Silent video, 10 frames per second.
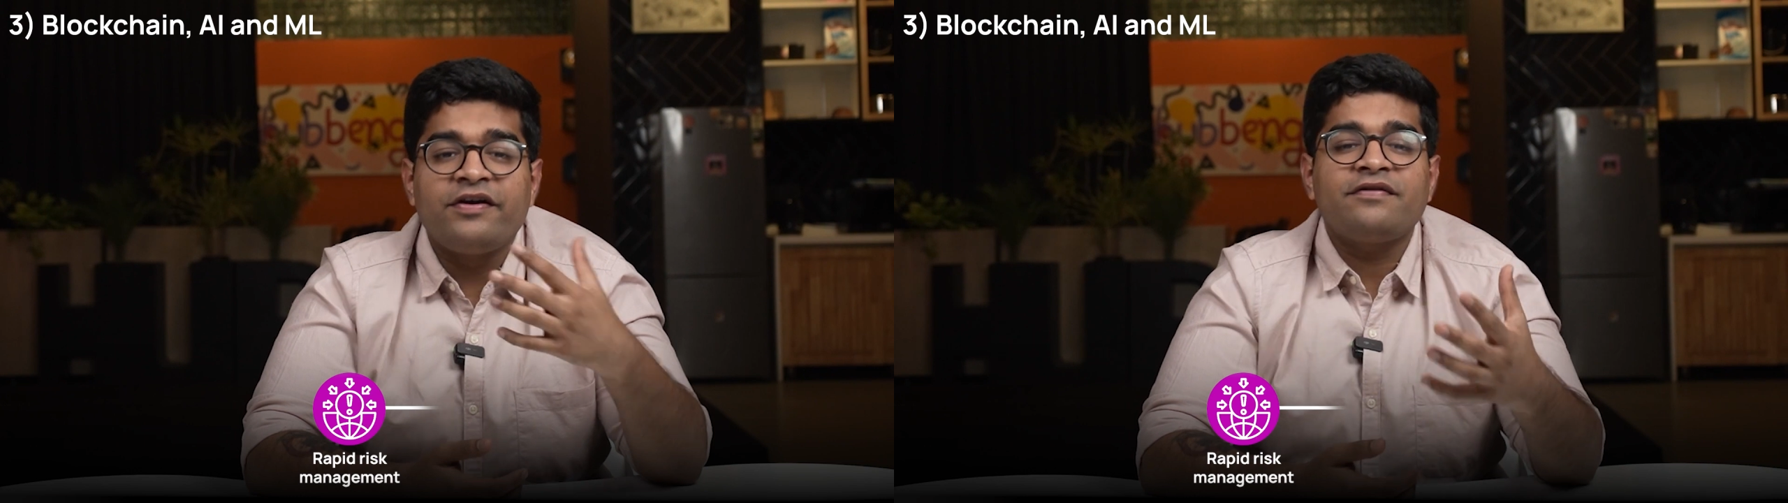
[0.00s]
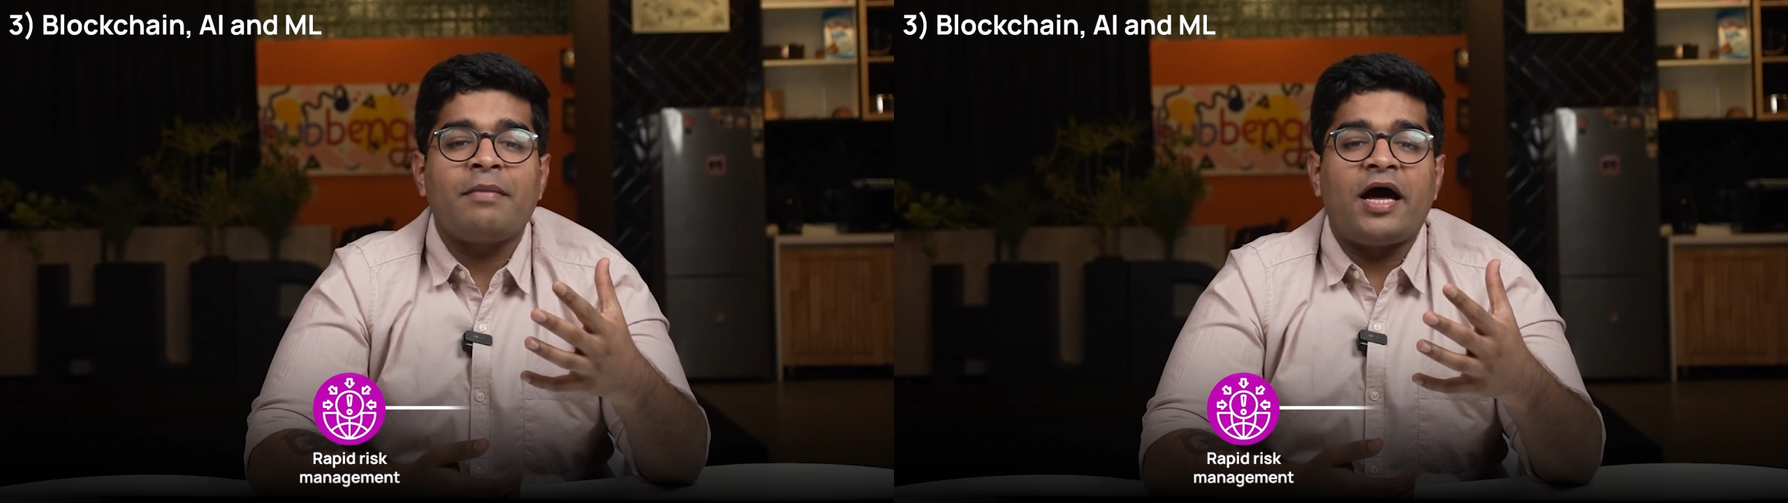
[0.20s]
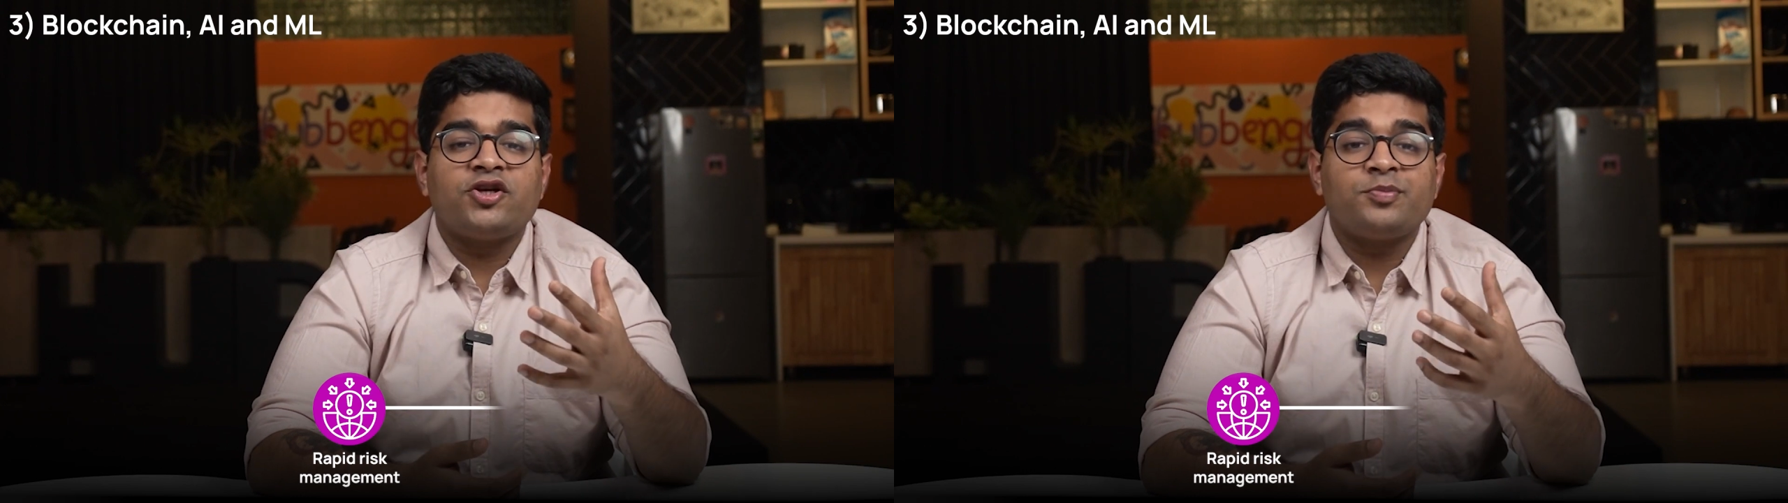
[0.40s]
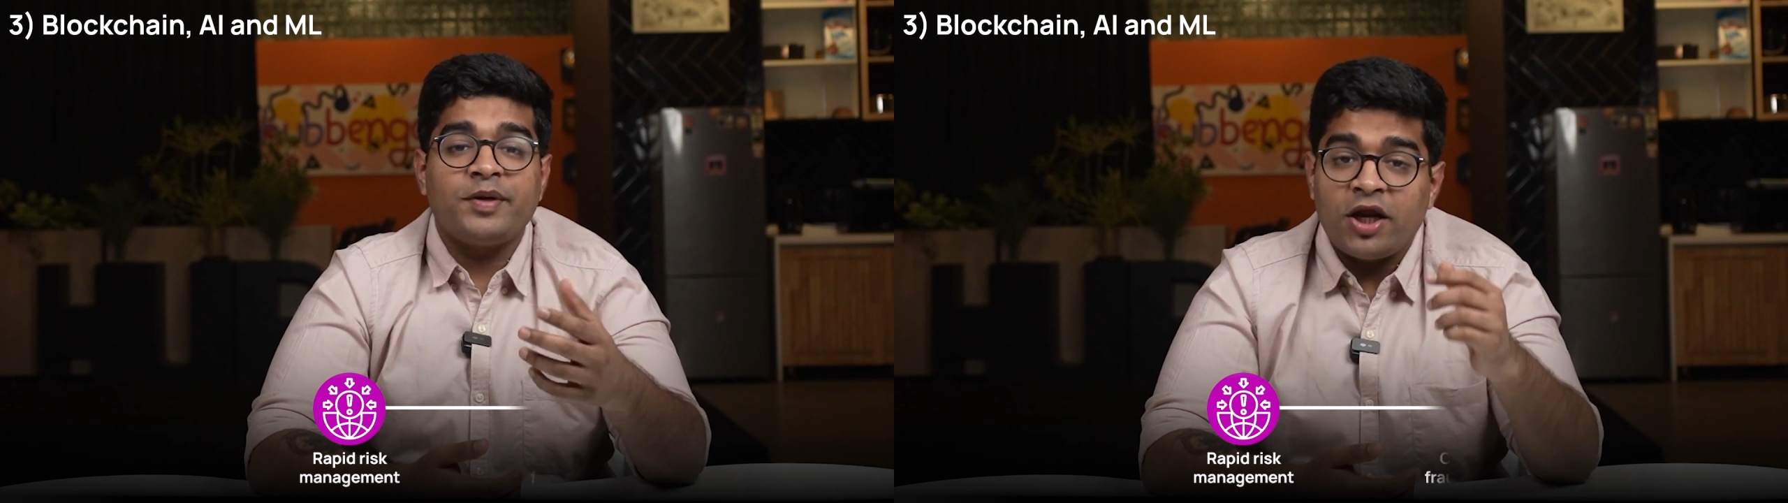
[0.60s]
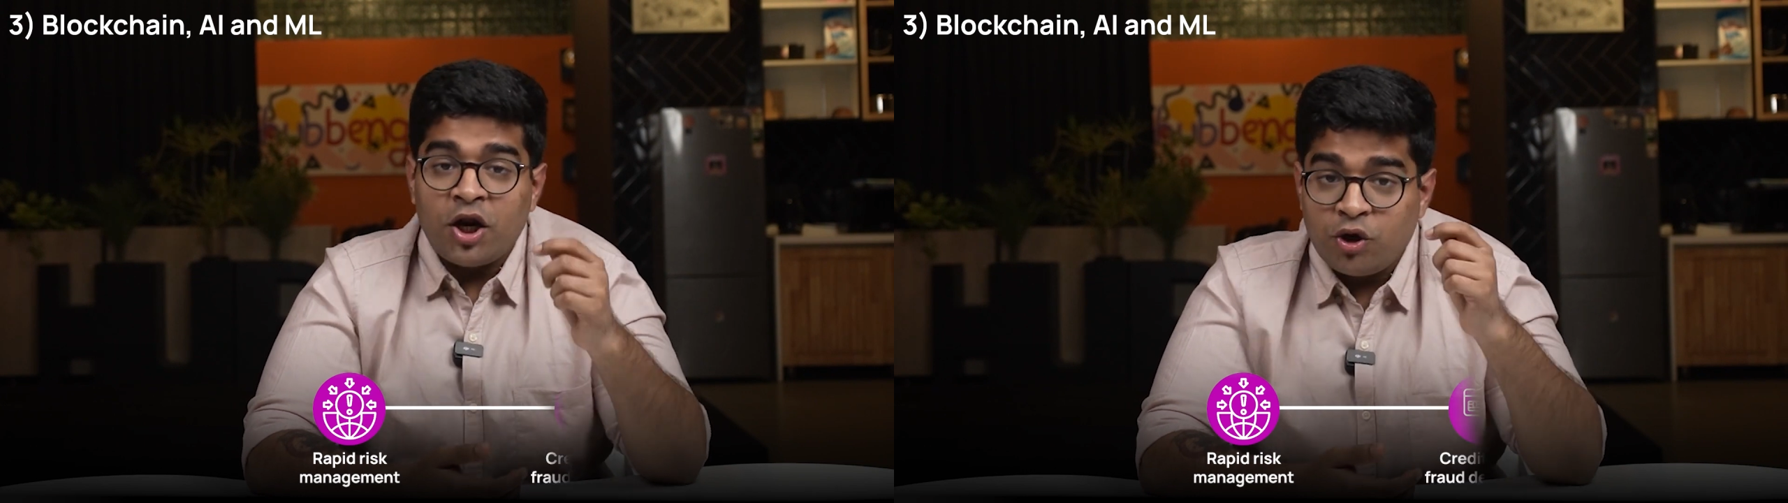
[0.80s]
risk
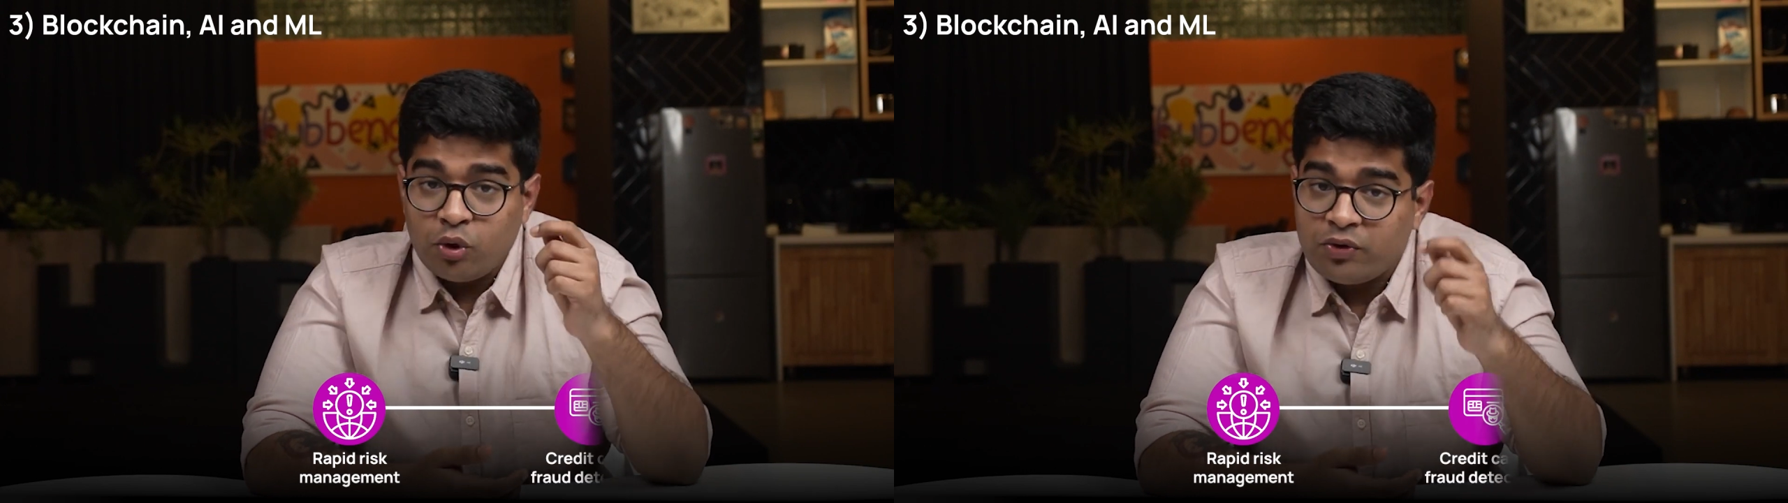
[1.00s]
management to